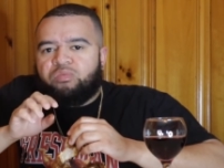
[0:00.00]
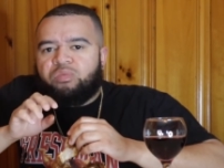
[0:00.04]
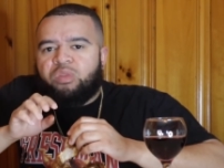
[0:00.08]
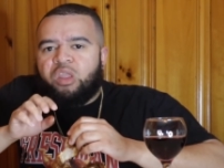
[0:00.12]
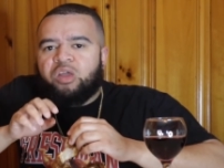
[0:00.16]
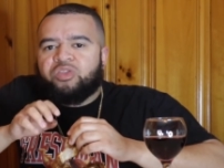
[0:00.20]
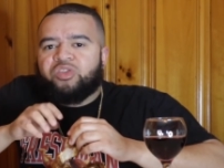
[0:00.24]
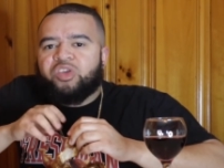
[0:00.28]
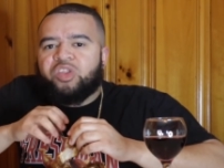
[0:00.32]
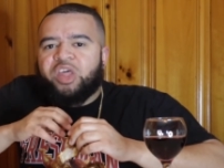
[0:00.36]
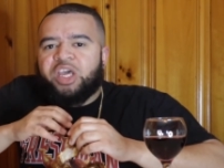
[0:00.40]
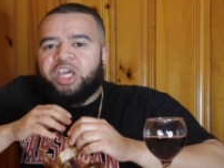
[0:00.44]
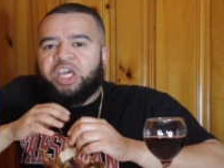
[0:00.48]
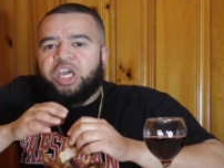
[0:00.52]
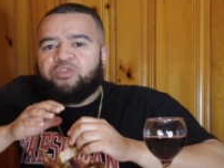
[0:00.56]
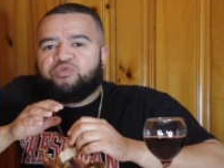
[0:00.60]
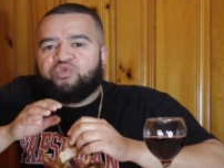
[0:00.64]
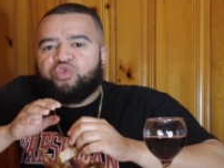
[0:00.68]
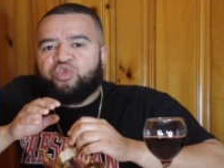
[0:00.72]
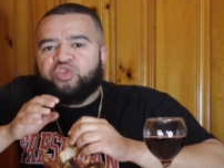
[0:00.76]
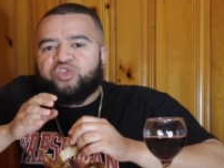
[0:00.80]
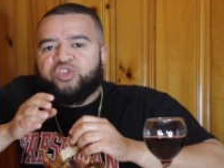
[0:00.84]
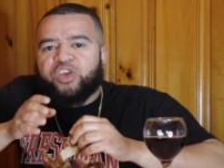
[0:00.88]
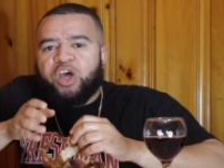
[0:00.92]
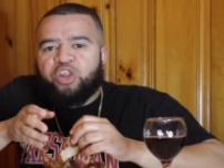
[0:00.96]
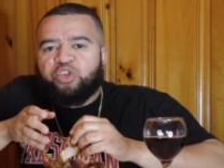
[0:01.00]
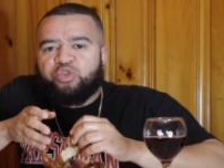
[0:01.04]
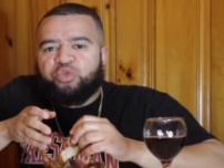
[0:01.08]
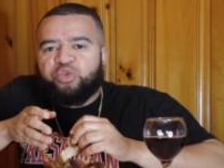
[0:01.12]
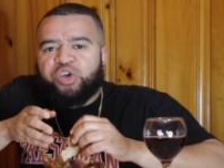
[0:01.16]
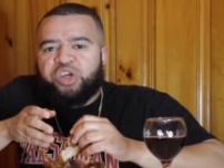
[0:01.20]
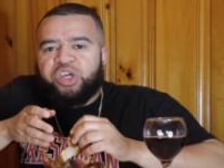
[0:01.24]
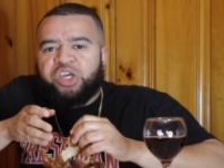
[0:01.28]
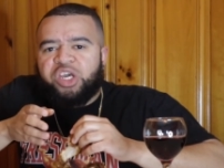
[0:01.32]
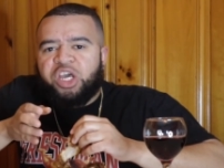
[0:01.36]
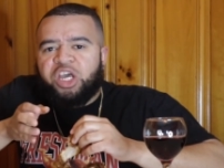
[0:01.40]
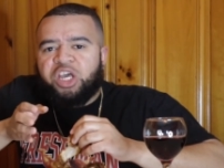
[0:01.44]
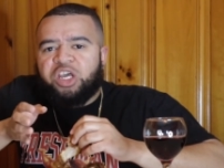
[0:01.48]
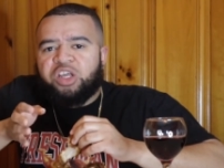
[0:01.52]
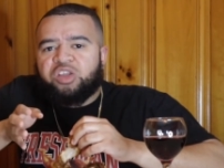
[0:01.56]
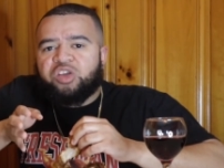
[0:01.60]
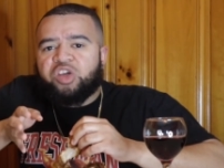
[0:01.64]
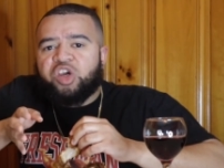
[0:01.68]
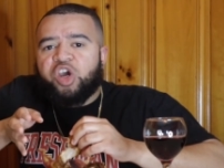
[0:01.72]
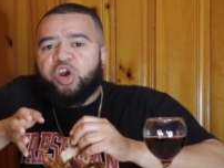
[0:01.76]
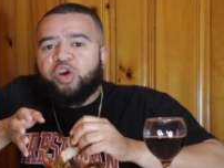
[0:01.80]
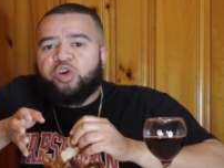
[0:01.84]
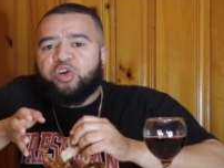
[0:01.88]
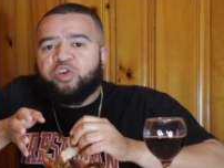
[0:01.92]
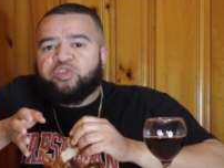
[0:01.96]
And then they give you celery and
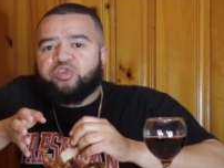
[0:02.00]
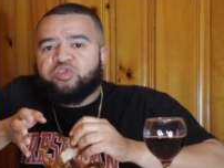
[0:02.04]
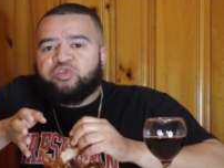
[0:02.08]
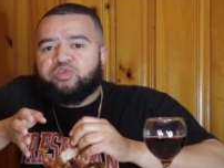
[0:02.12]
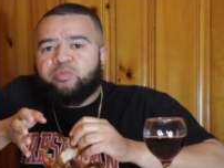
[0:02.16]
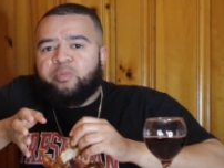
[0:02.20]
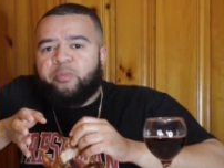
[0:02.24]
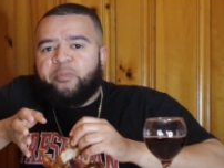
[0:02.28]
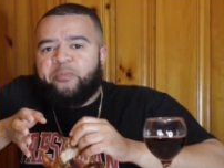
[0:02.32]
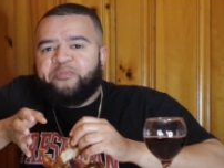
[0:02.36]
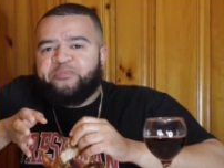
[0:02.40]
carrots.